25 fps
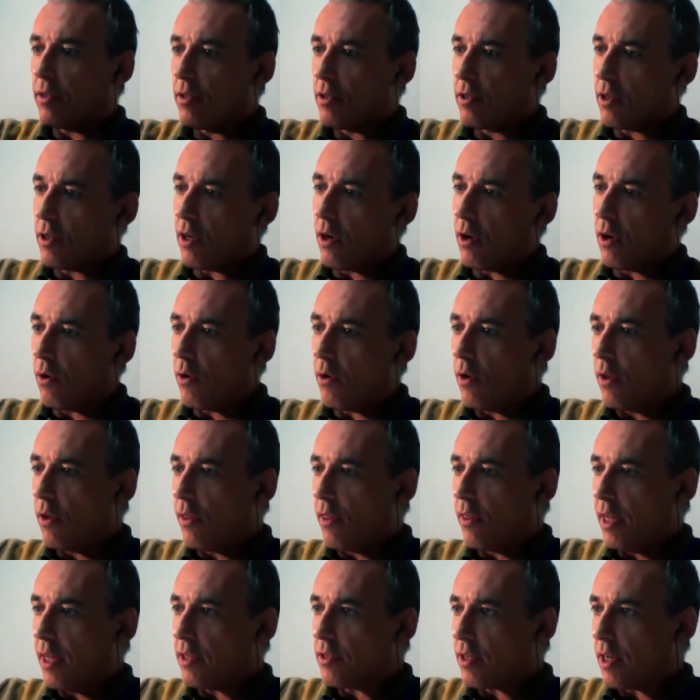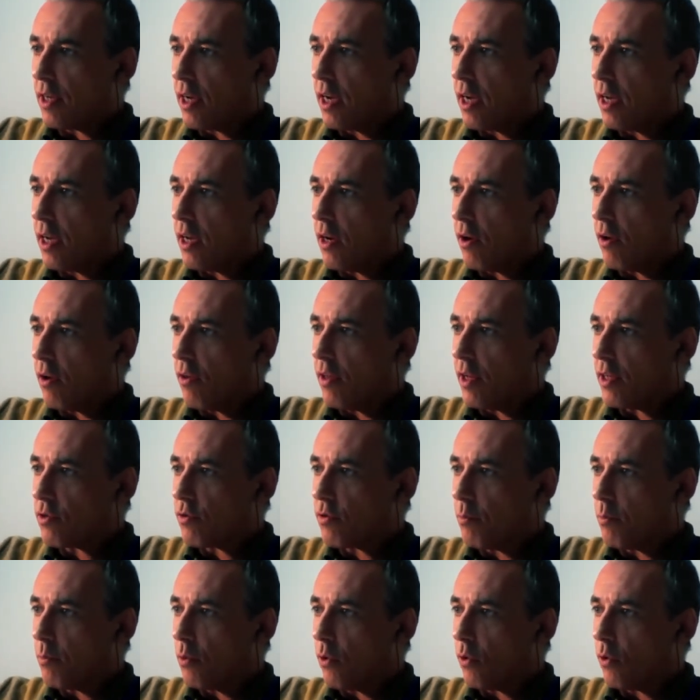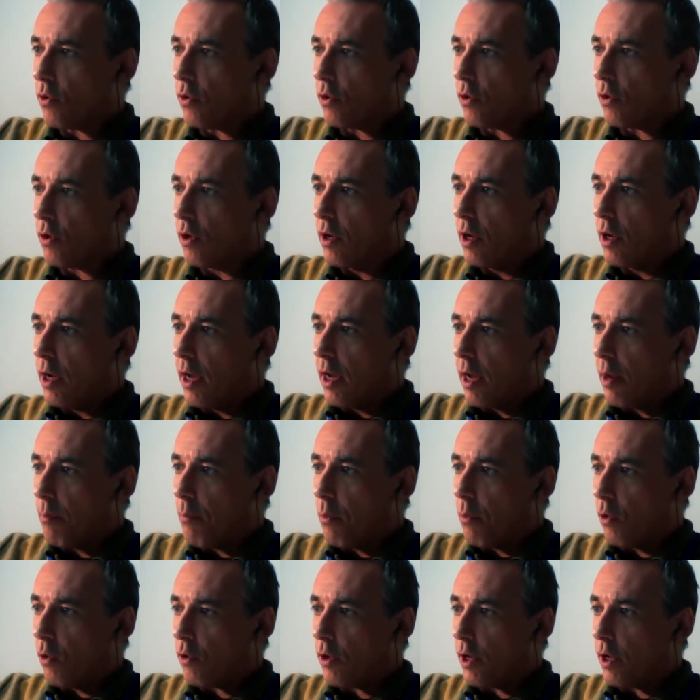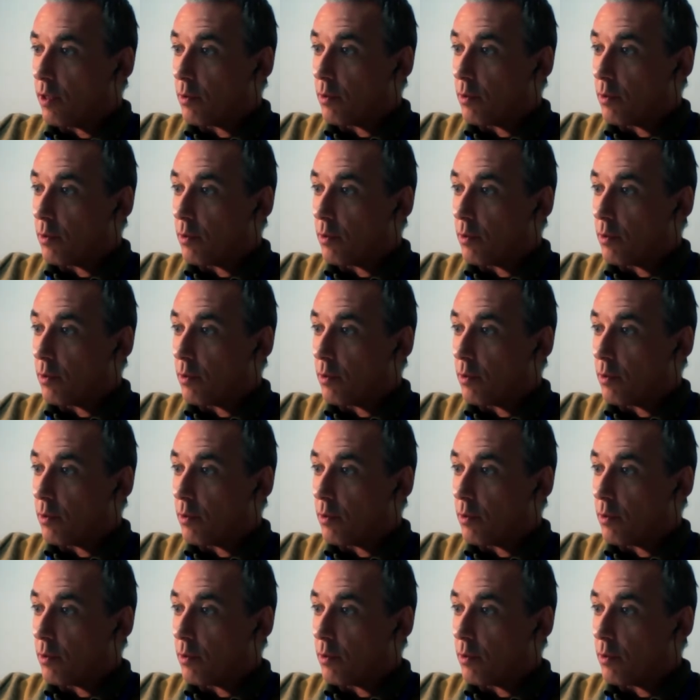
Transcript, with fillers: So these are you know these are important important.